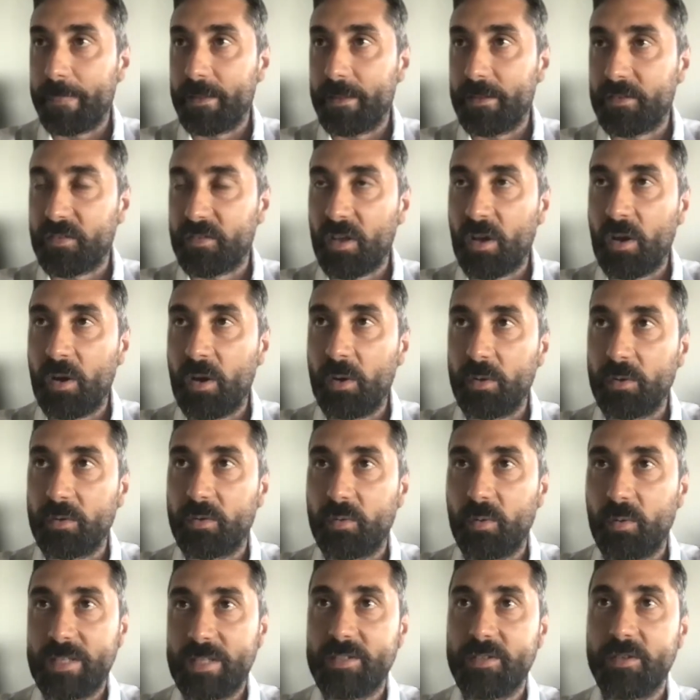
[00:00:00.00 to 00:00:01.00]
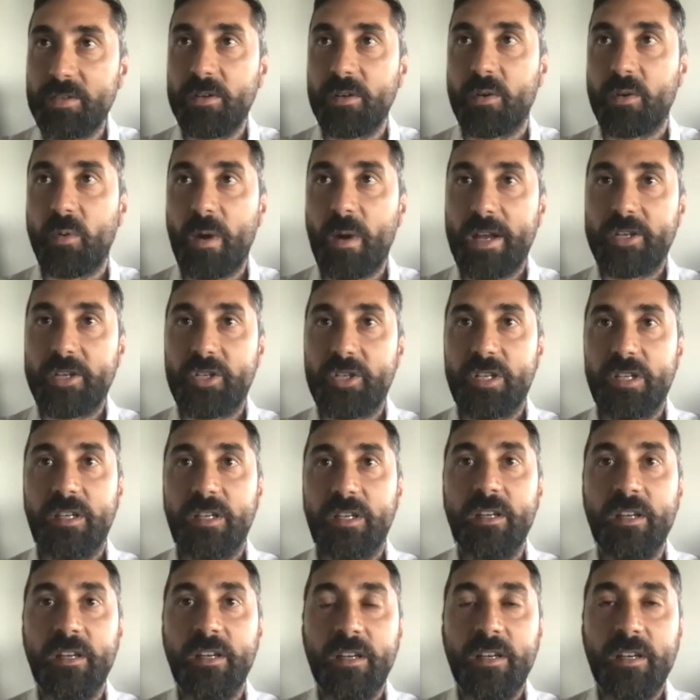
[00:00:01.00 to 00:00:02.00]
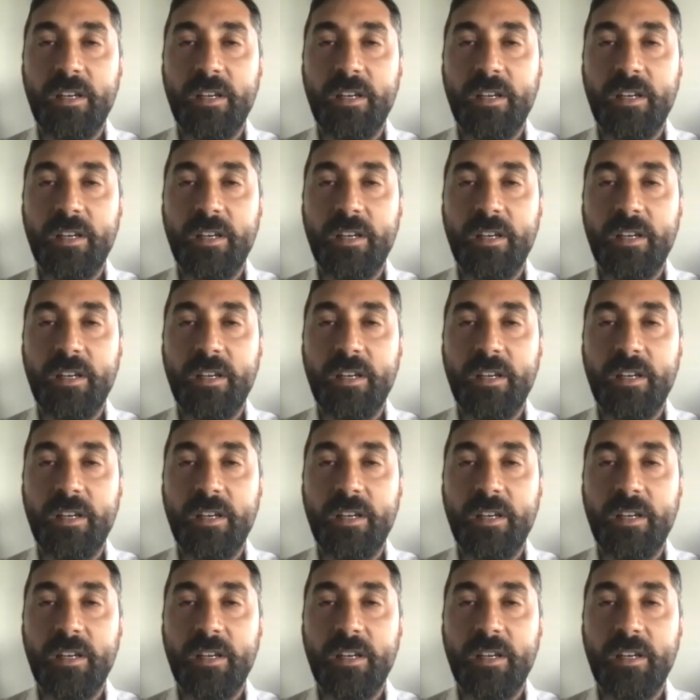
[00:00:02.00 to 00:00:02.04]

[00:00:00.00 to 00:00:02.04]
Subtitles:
So to answer your question,